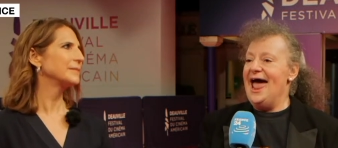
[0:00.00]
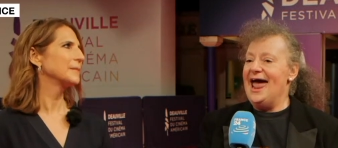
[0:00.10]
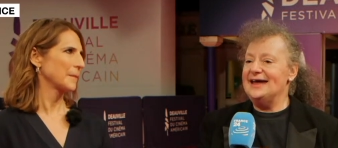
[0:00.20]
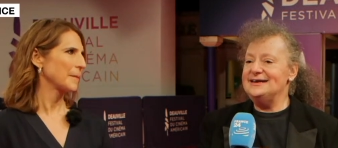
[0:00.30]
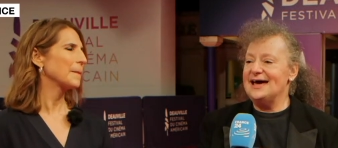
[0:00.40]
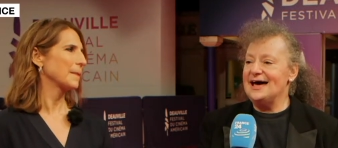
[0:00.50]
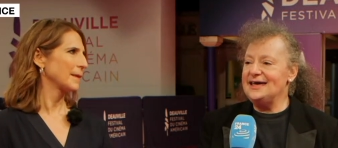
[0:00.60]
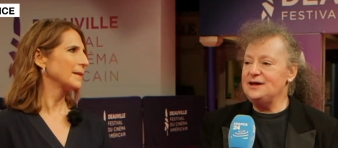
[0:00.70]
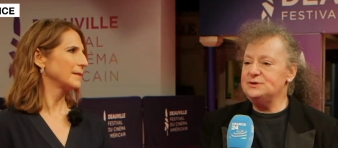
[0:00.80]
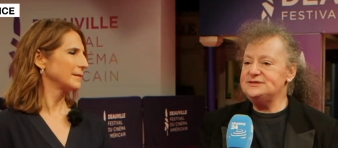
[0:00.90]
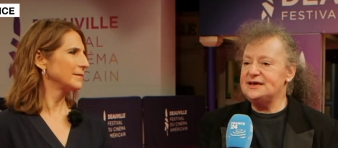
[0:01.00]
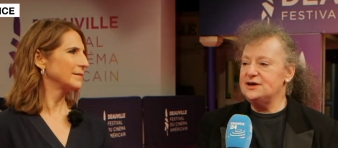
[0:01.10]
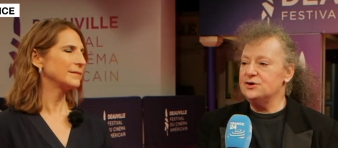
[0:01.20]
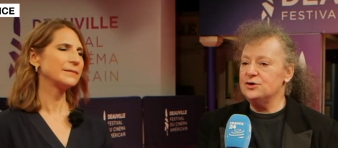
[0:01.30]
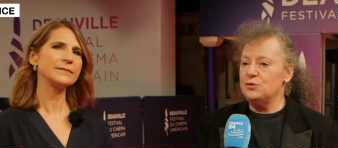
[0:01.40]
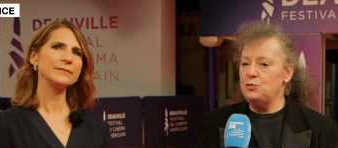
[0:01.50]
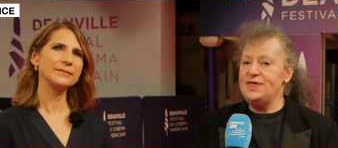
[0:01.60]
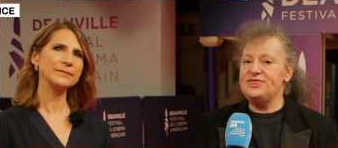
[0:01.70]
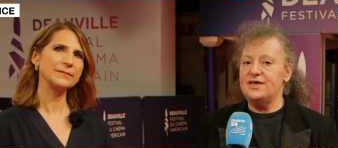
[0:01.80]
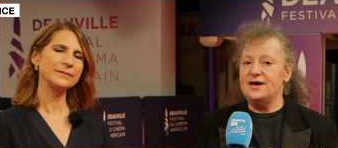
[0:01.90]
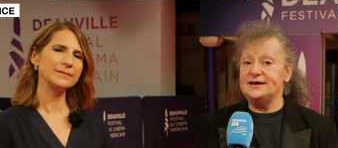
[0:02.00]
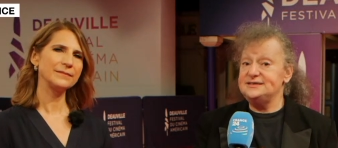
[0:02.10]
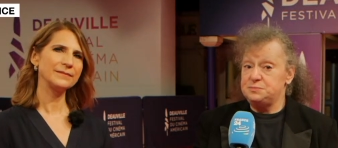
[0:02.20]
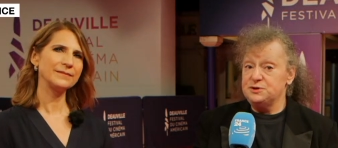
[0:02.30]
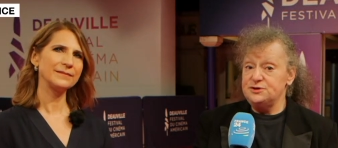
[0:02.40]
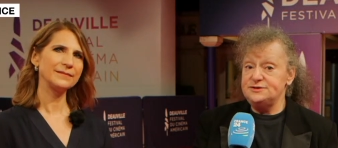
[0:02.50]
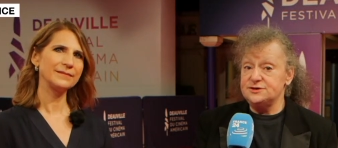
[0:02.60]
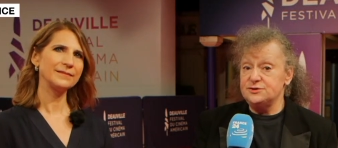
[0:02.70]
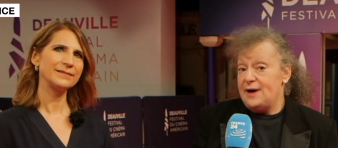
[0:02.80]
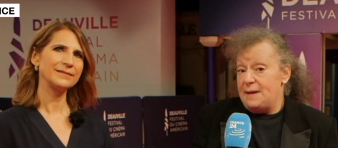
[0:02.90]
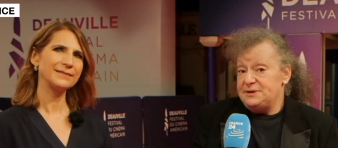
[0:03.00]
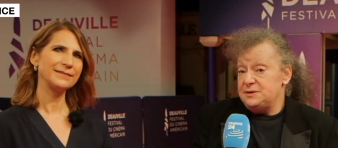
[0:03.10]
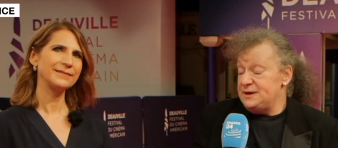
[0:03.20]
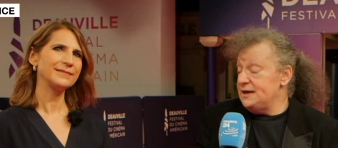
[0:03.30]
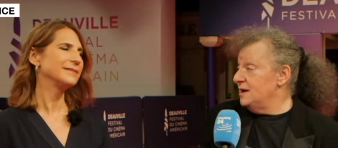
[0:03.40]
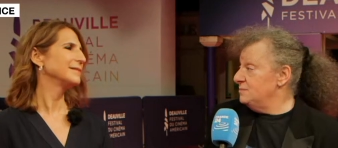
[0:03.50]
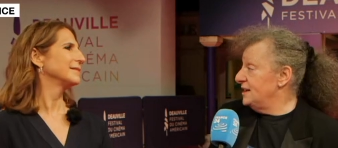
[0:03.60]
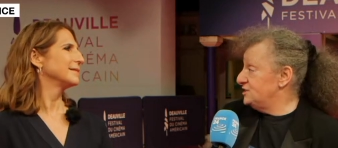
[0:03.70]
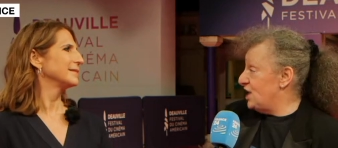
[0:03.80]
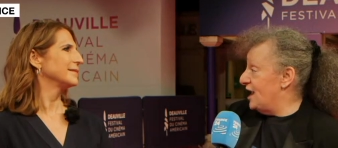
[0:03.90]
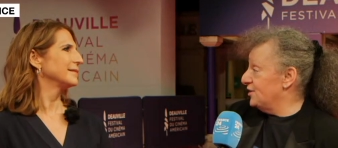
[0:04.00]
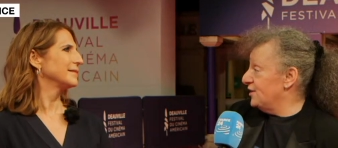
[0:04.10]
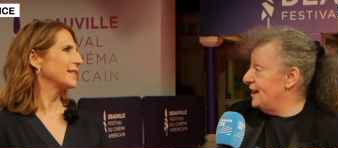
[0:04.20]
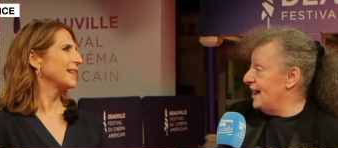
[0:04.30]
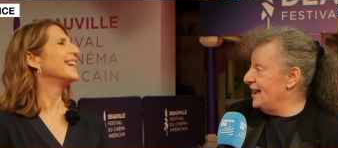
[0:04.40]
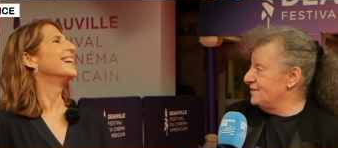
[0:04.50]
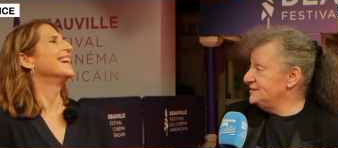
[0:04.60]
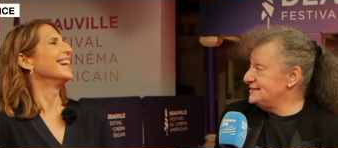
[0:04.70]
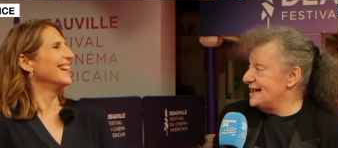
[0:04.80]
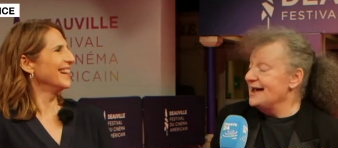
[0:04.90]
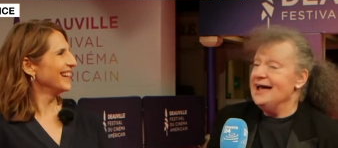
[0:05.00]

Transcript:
Speaker 1: and uh, he was here with uh, his producer, who happened to be Mick Jagger. And I have to say,